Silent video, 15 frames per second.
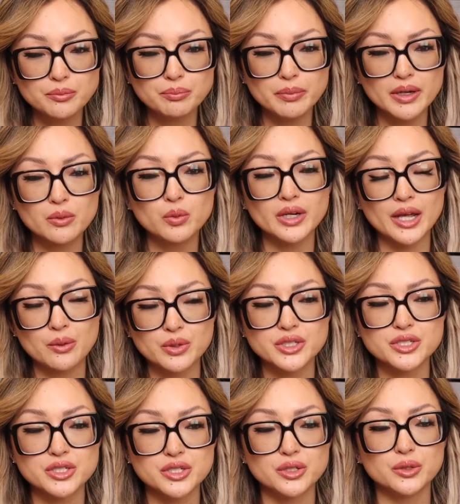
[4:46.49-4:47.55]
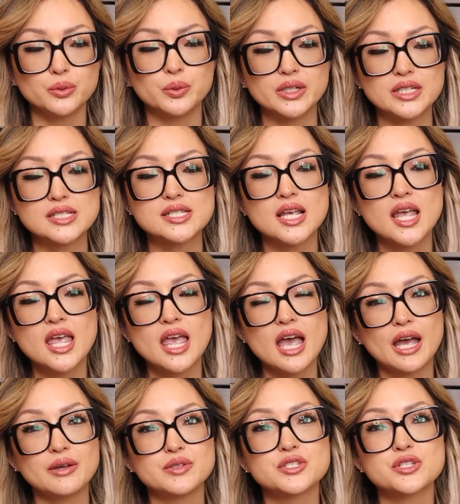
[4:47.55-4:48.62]
But what I would do was
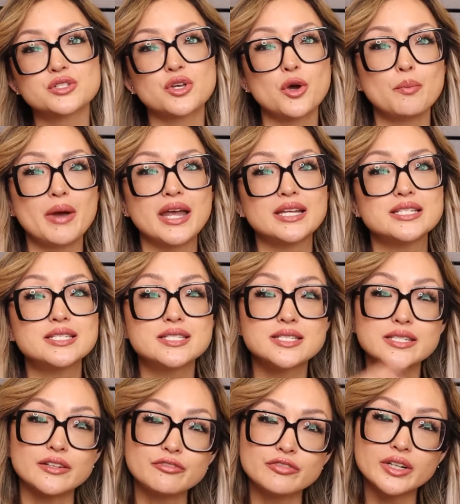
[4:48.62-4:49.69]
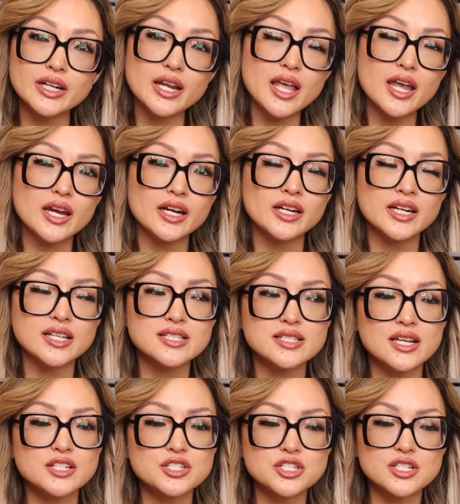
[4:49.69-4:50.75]
I would just go buy different hair
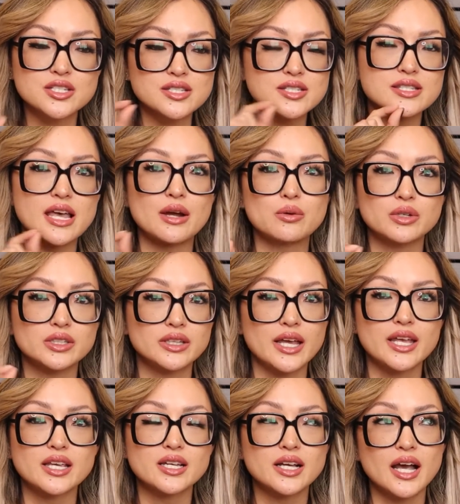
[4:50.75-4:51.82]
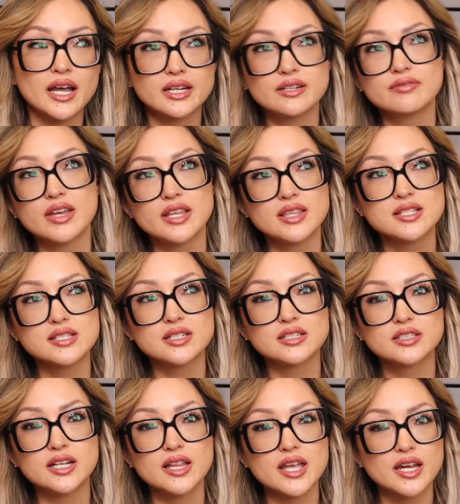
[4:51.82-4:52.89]
extensions that were like kind of like the
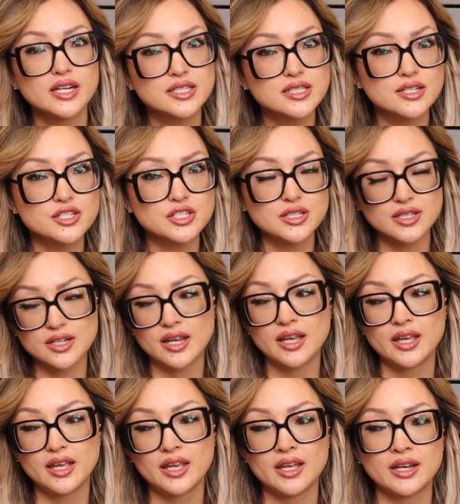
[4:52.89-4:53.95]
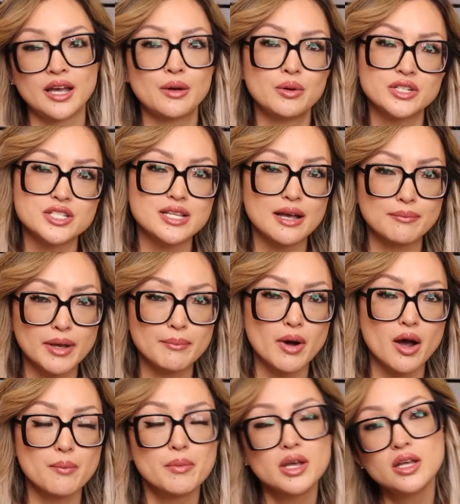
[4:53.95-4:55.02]
Cinderella hair extension, and I would just have my
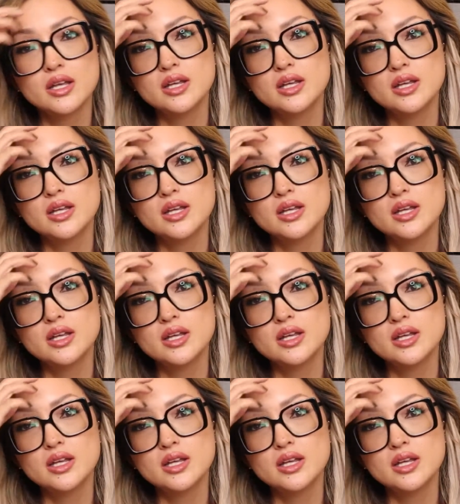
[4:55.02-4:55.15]
mom